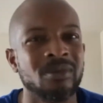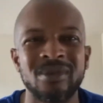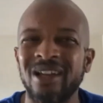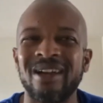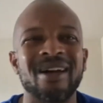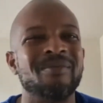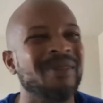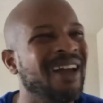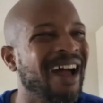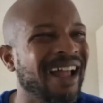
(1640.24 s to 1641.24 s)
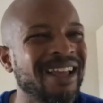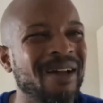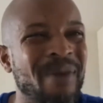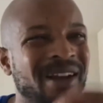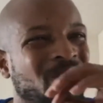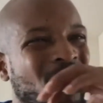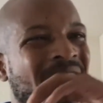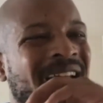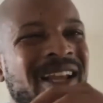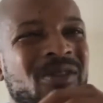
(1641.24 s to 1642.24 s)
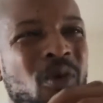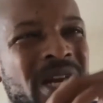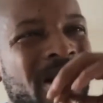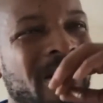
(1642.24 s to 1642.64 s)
I think I'm about to cry. That's weird.